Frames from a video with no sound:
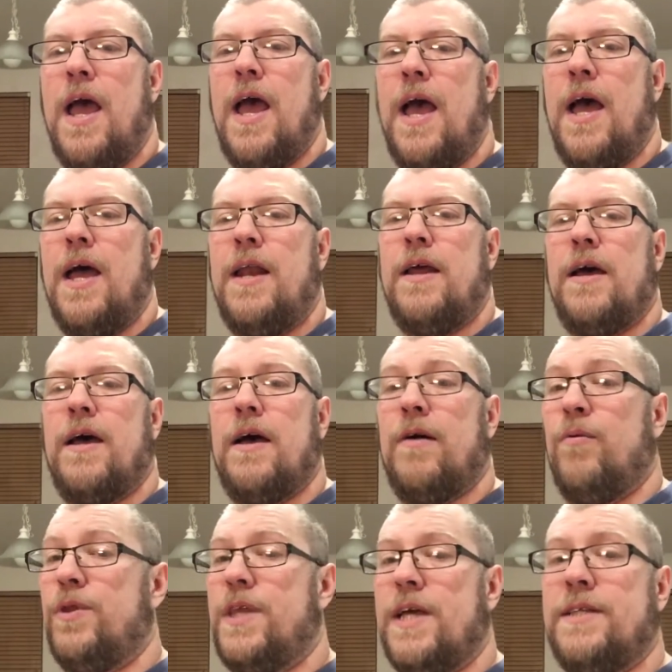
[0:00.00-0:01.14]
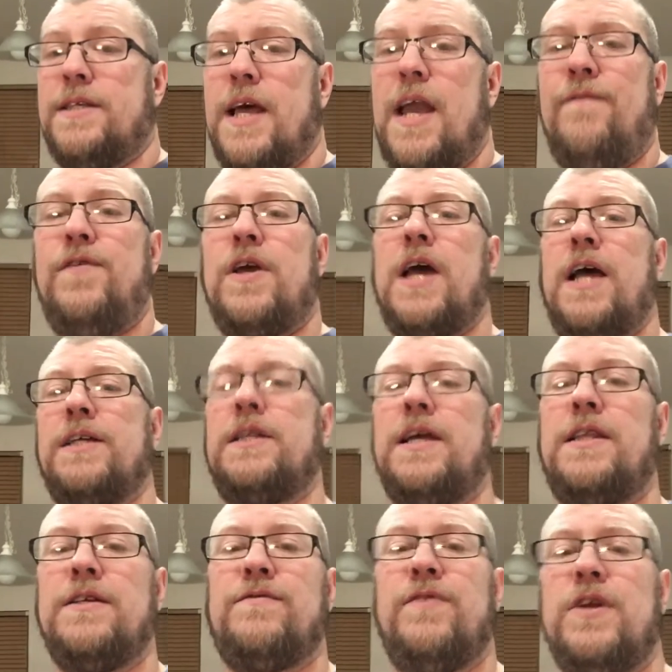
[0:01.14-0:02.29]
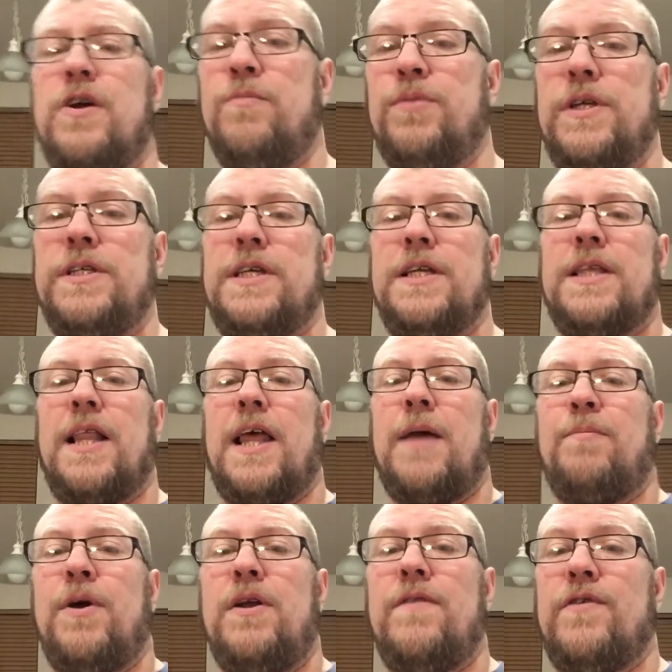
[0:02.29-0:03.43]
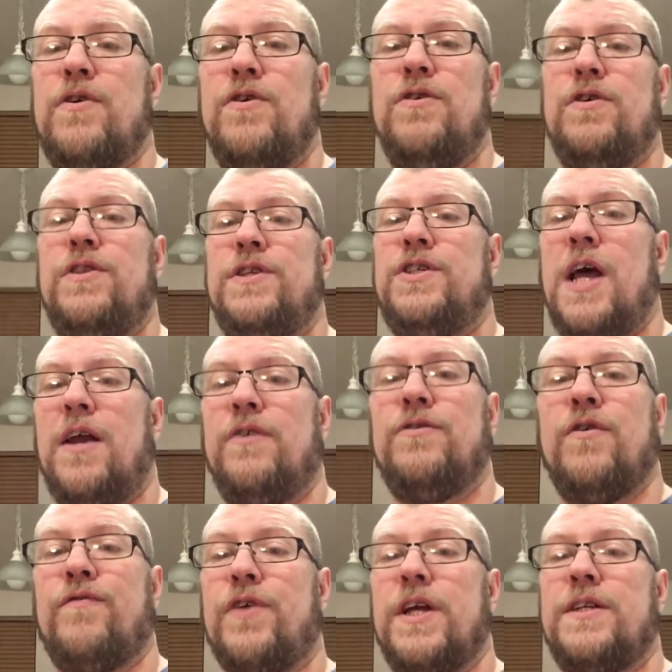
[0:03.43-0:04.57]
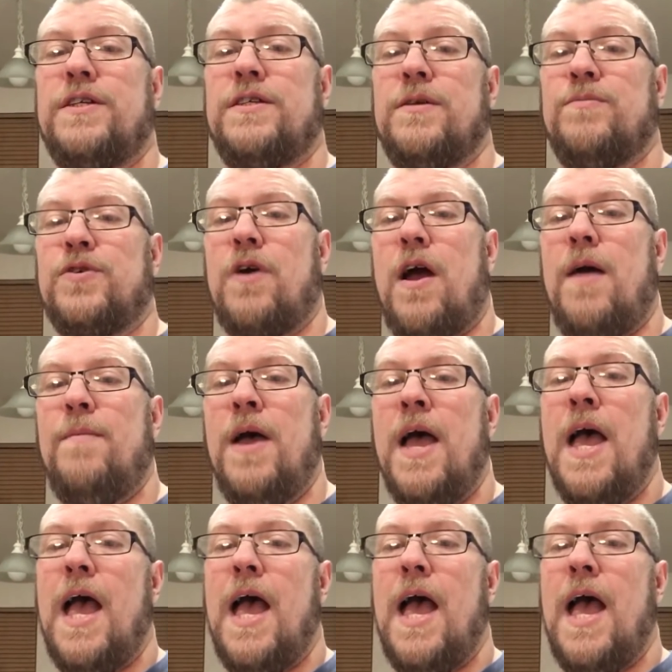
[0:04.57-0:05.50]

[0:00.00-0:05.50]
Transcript: And uh, with that said, if you guys like this video, please hit that like button. If you're new to the channel, don't forget to subscribe.